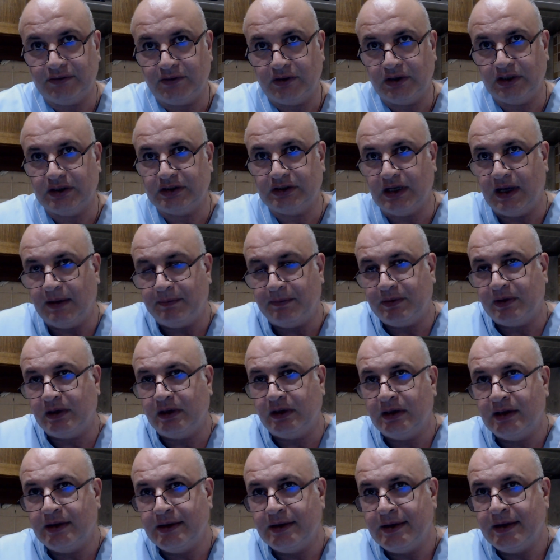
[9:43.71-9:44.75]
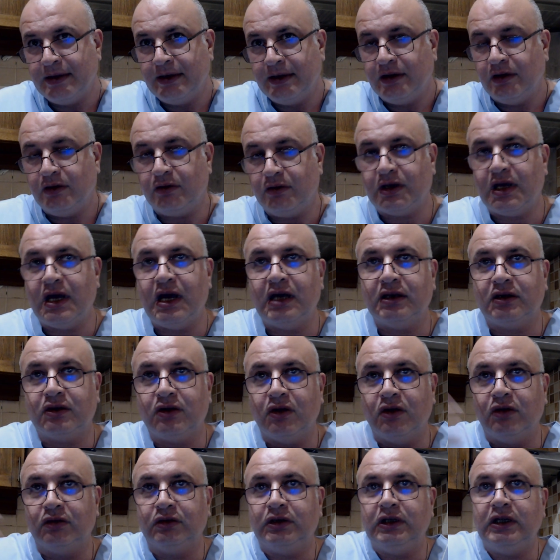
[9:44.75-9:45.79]
For example, you can't
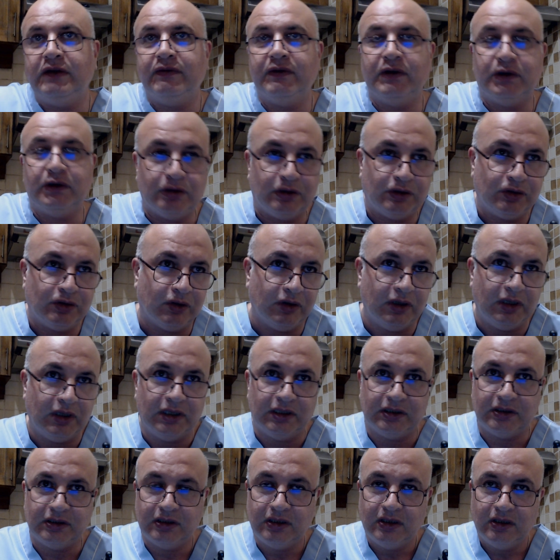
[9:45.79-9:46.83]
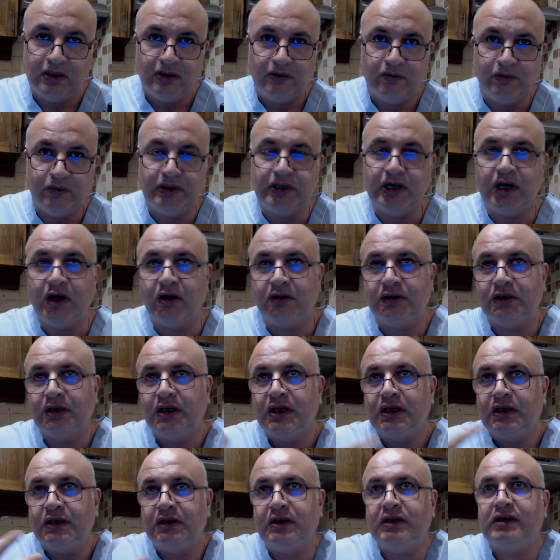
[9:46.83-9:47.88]
go even to toilet without
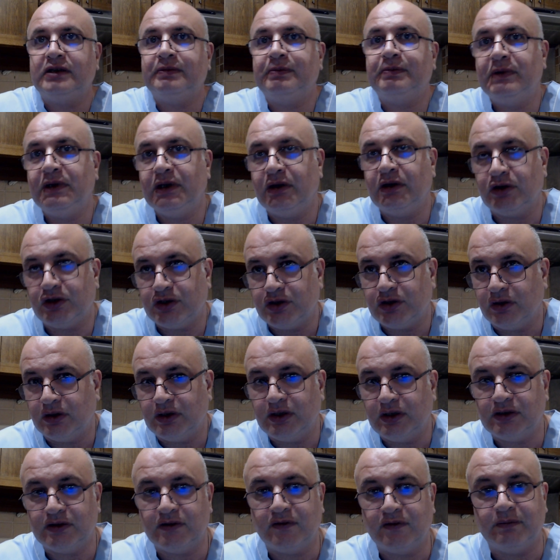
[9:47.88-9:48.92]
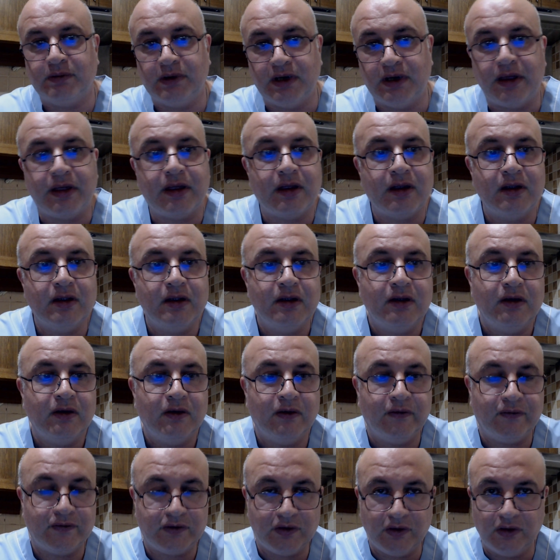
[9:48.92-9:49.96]
dyspnea or shortness of breath.
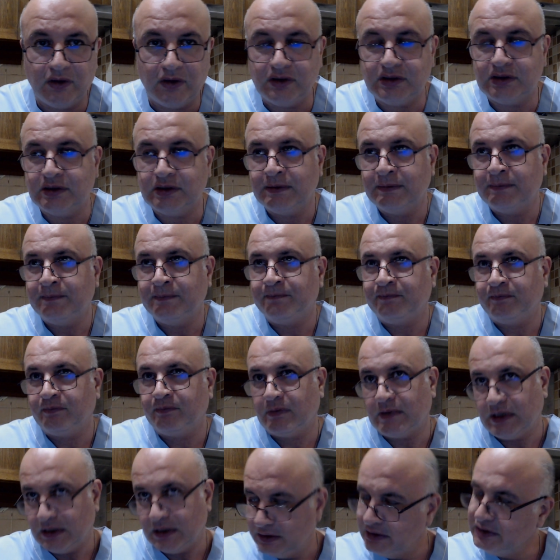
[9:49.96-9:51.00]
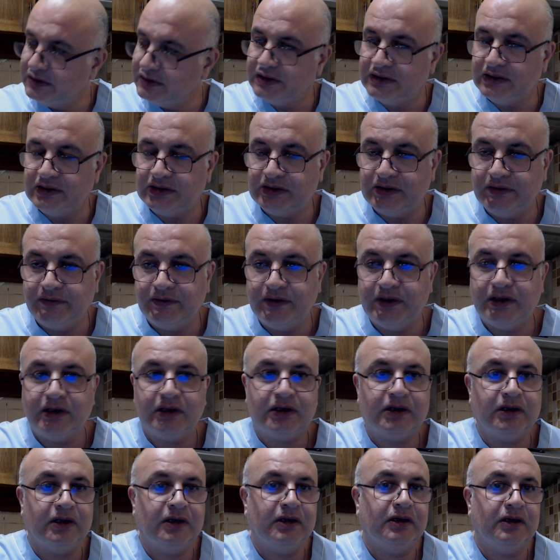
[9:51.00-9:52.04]
Of course, this is a severe
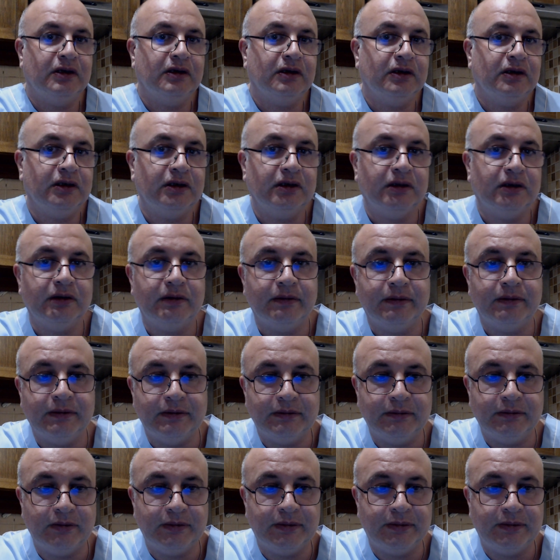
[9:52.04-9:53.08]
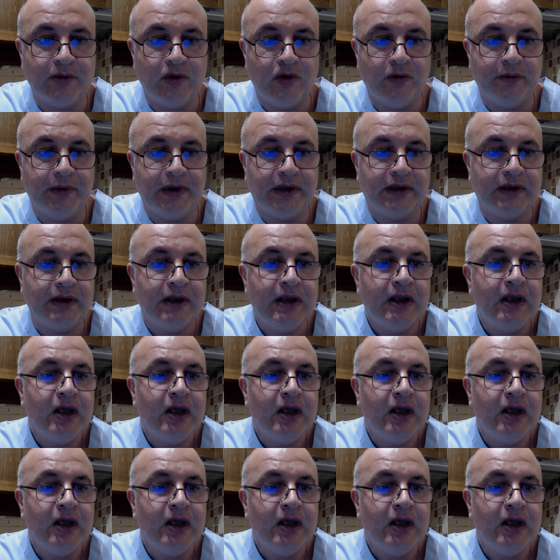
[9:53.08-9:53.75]
uh, moment.